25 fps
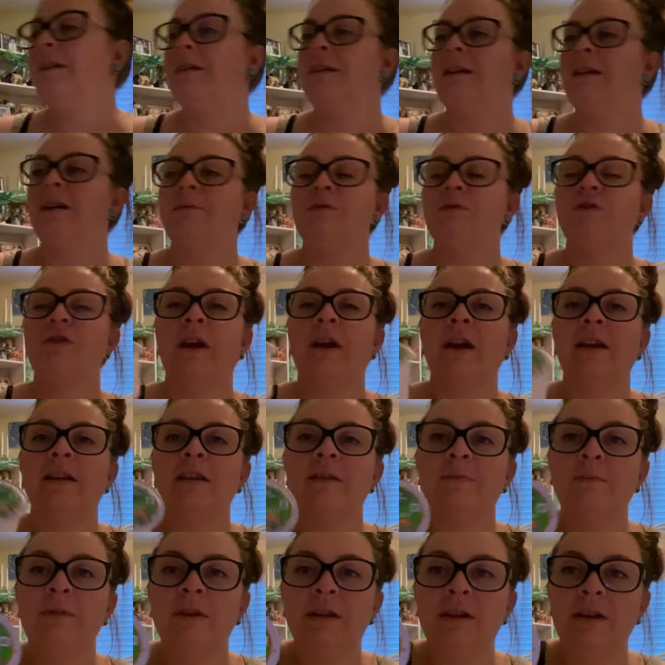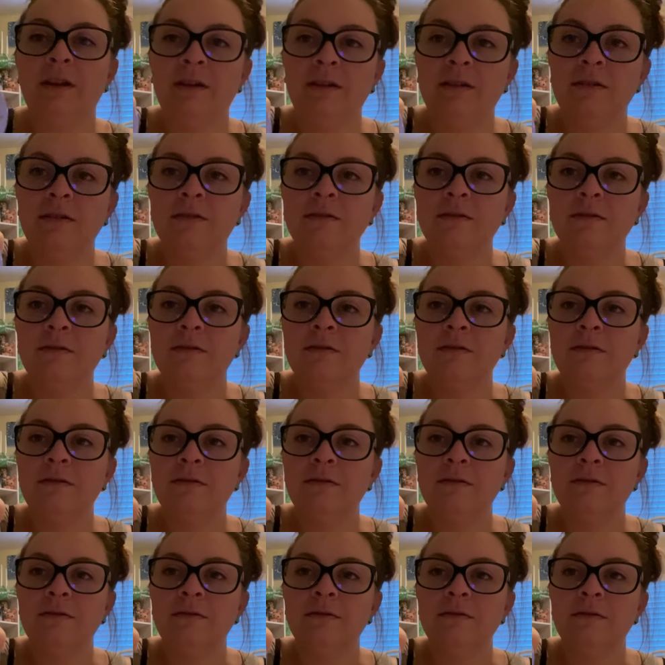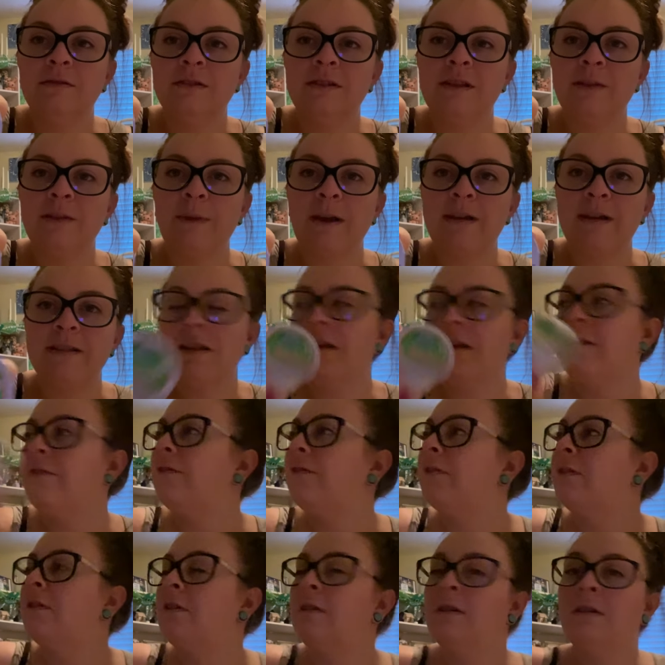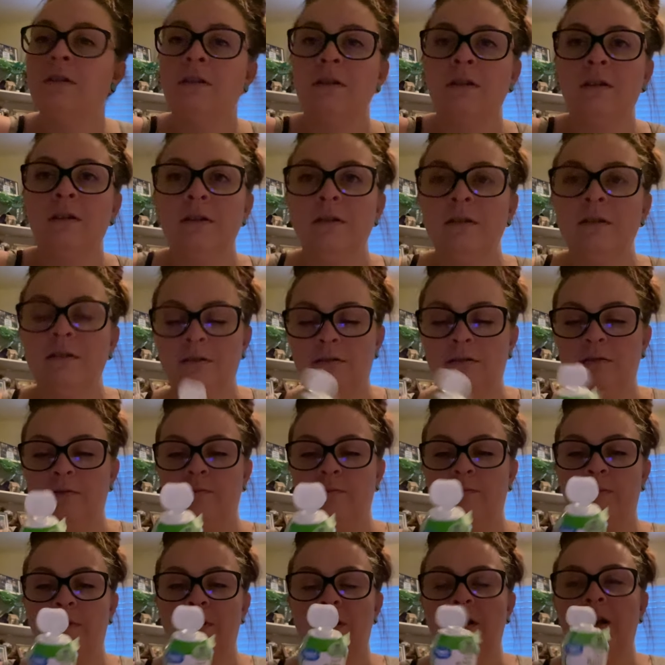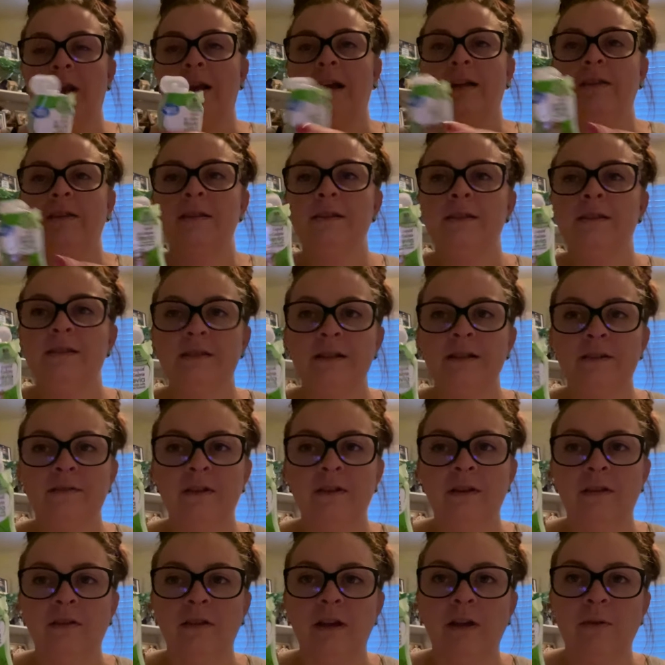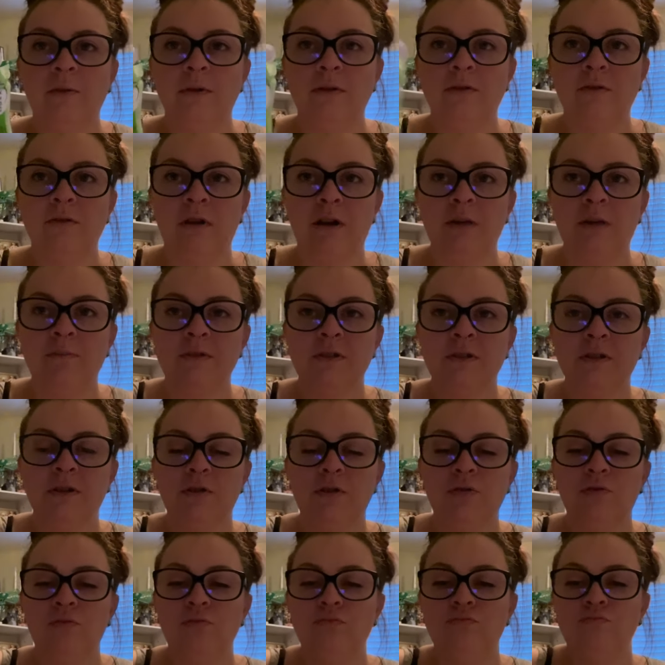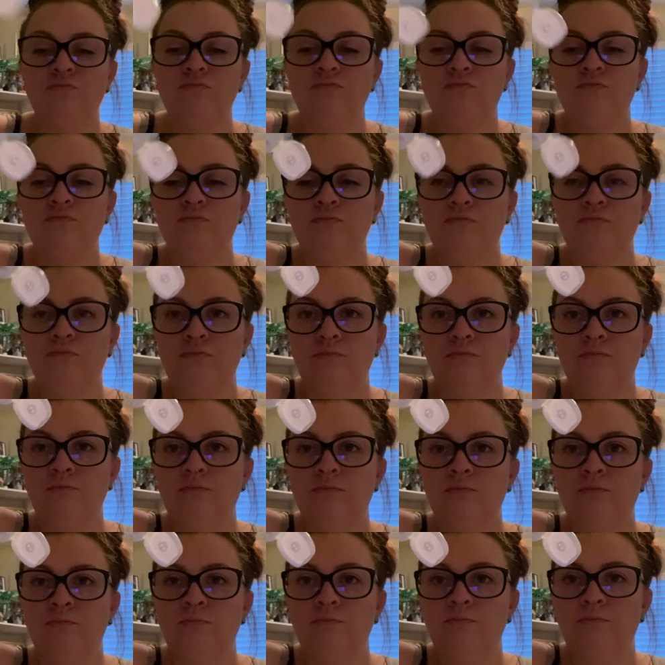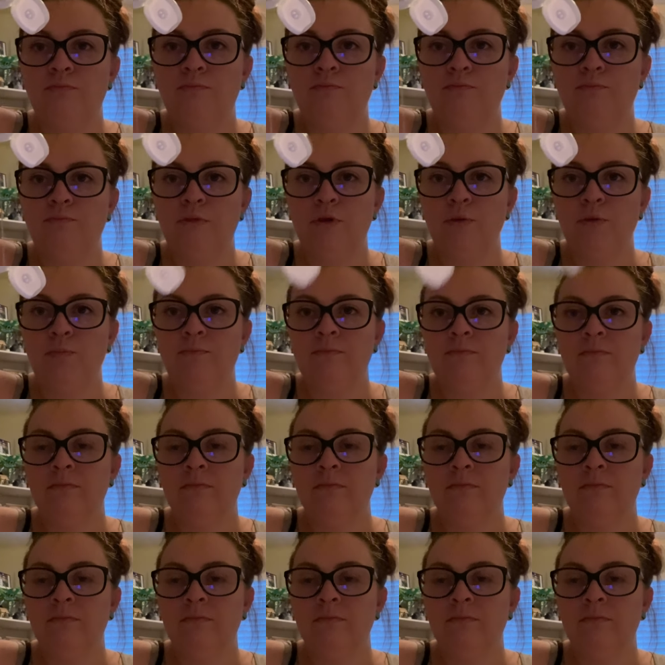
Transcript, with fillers: I'm trying to be semi-safe. But I got these stevia liquid drops, so boop.